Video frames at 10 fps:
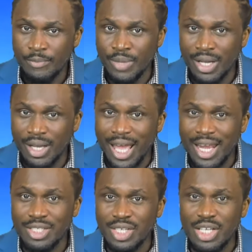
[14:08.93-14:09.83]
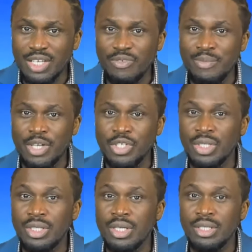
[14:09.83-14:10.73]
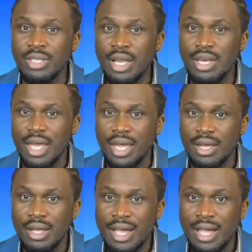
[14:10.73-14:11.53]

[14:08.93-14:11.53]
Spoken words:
declared a state of emergency on Sunday